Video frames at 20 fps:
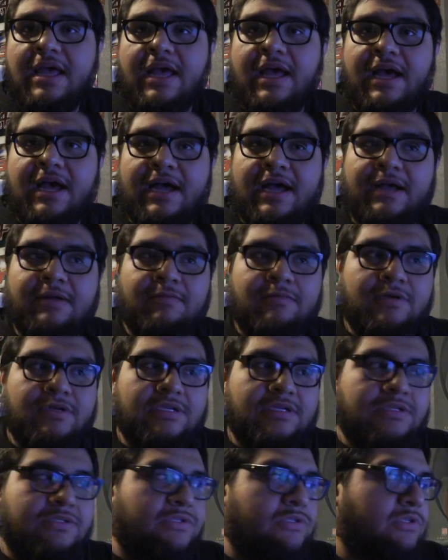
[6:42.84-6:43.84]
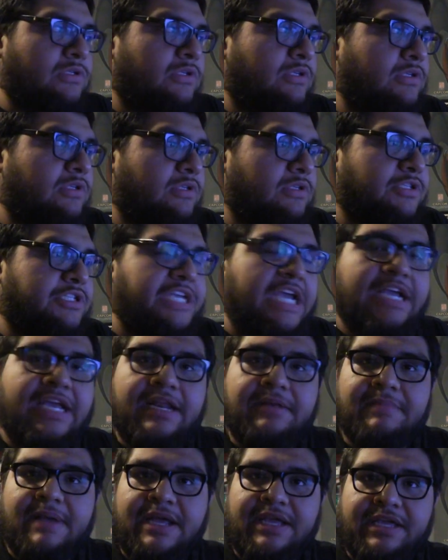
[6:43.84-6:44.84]
I was
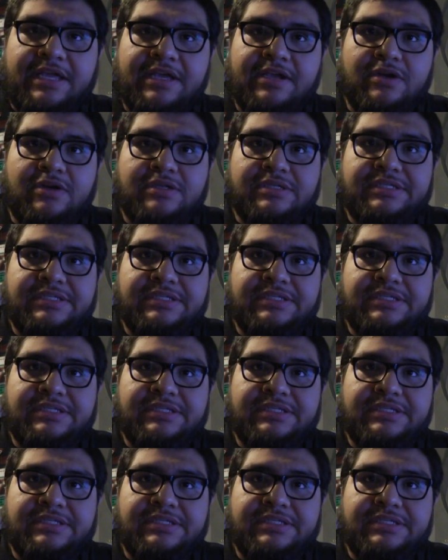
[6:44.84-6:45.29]
checking my gears,